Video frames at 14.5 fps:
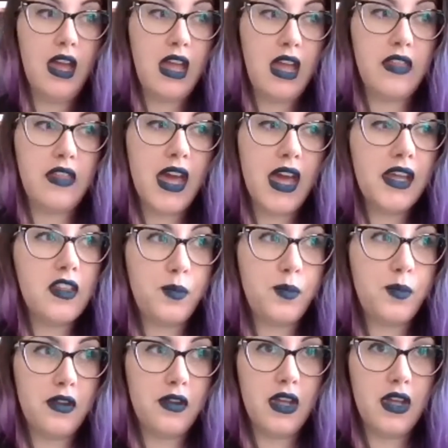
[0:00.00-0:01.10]
And that
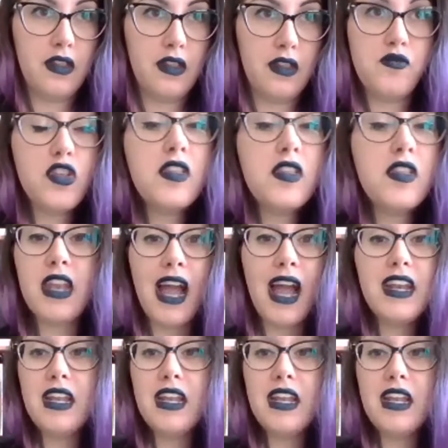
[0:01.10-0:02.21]
experience, and I
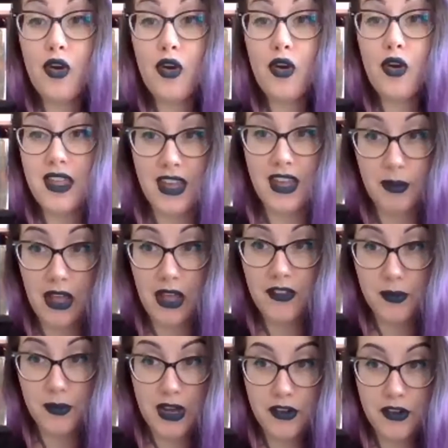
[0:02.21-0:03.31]
didn't even know anything else
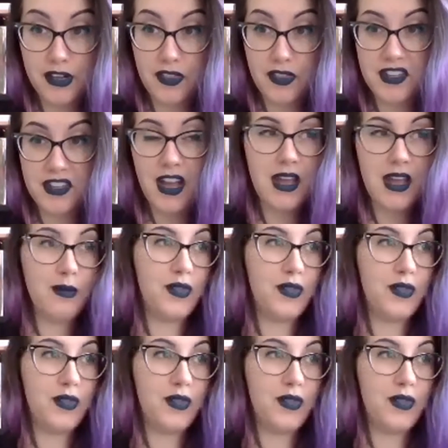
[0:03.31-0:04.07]
about her at the time.